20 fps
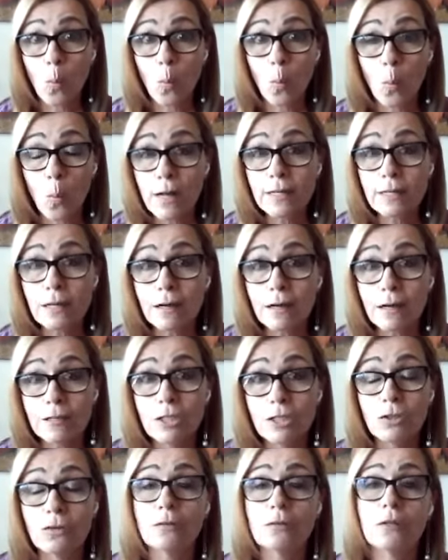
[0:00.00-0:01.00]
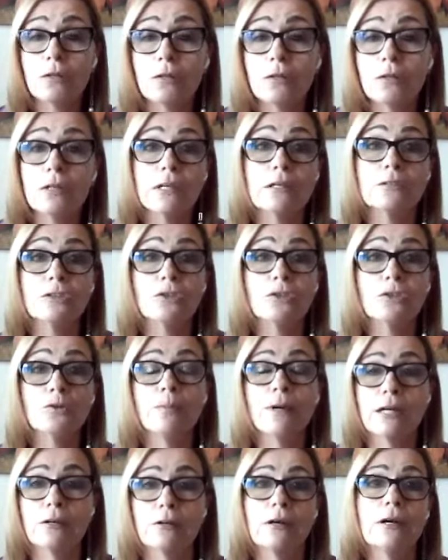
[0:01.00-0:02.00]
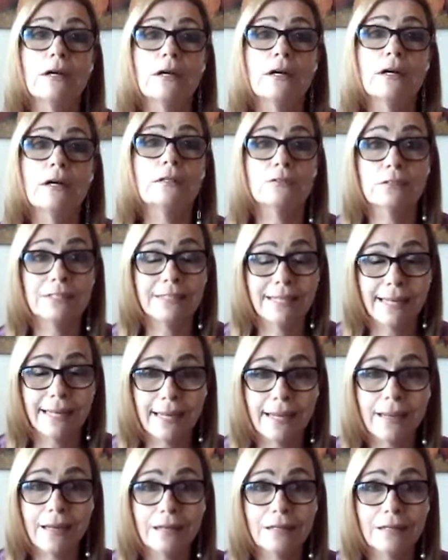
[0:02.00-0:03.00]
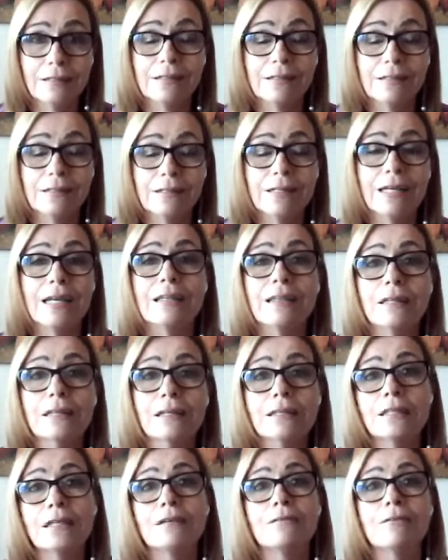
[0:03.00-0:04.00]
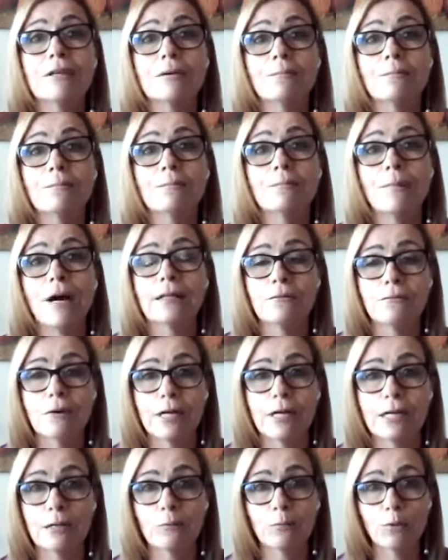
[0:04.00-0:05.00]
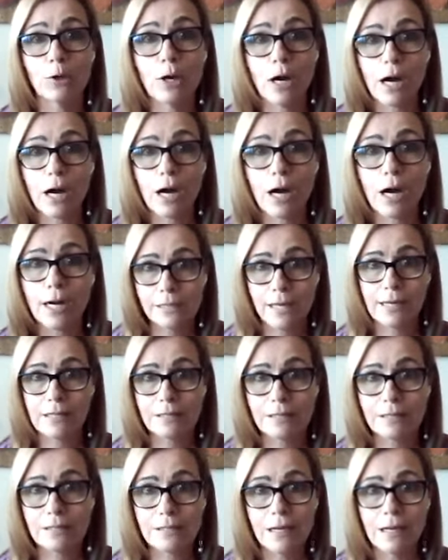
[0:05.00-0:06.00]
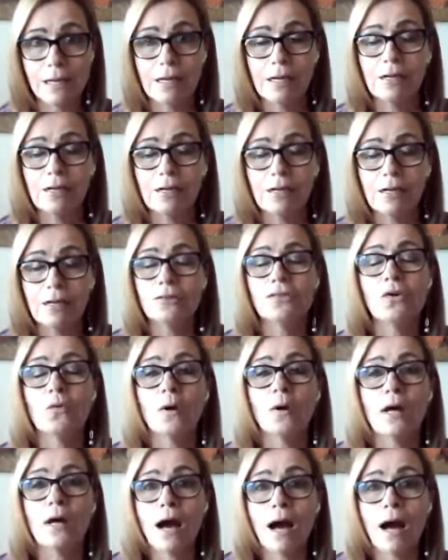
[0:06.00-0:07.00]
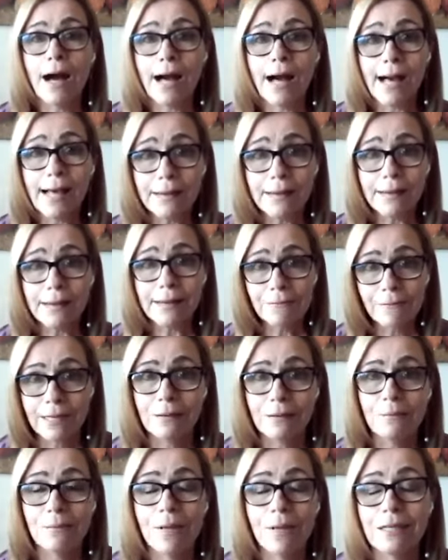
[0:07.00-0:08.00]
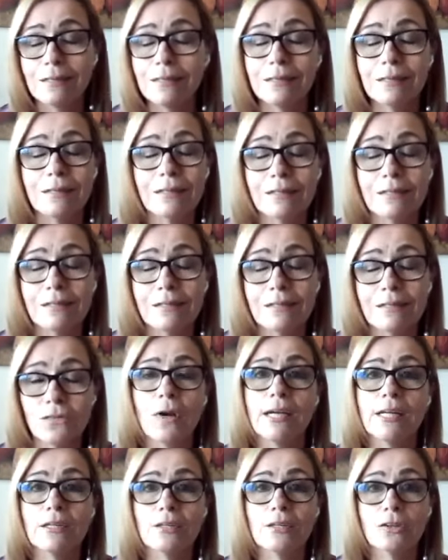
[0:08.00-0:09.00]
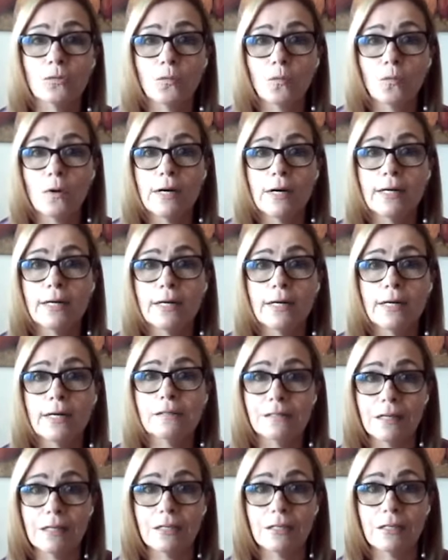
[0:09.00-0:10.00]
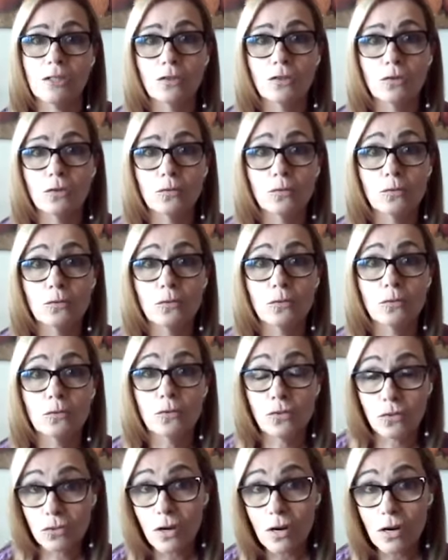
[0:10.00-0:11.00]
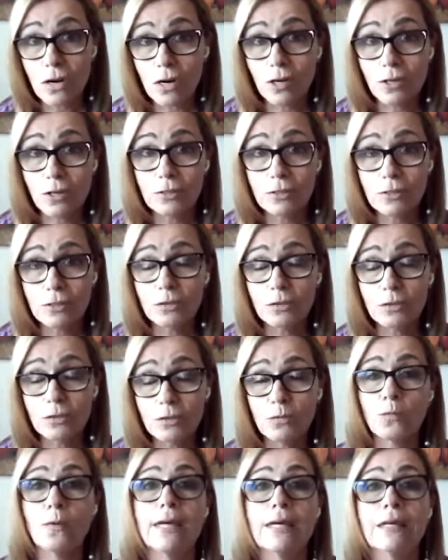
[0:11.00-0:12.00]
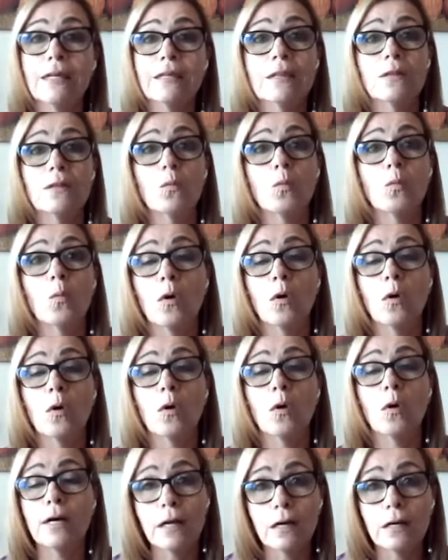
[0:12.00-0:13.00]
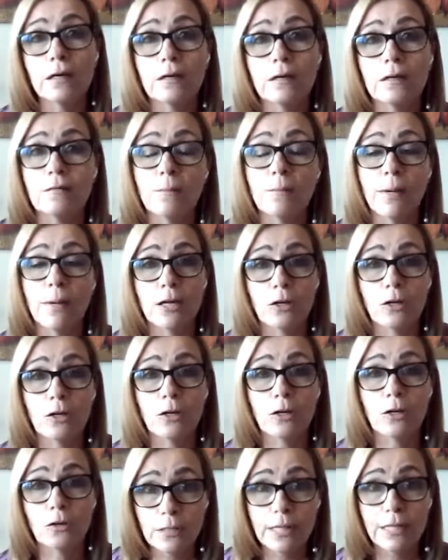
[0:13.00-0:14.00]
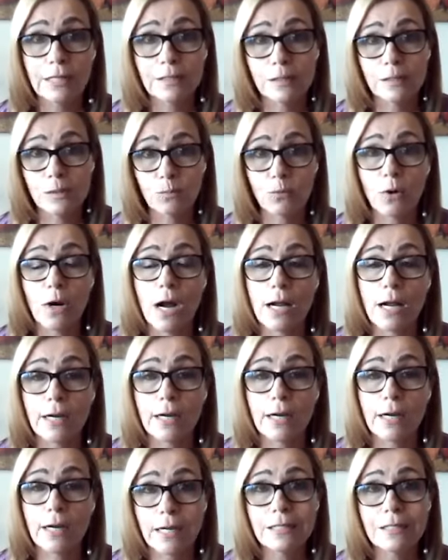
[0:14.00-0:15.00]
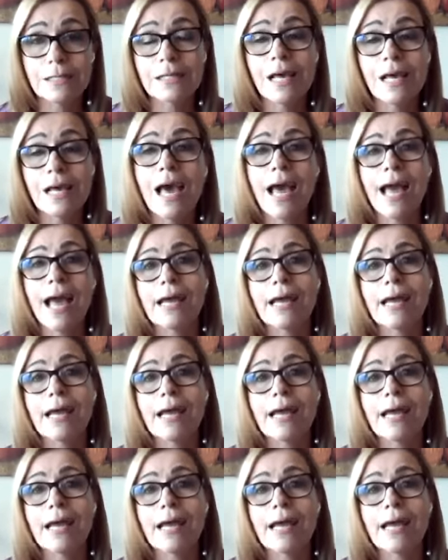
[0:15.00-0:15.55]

what are you looking to better understand in the TV pilot writing process? So what I recommended this writer was that you start with one of my earliest products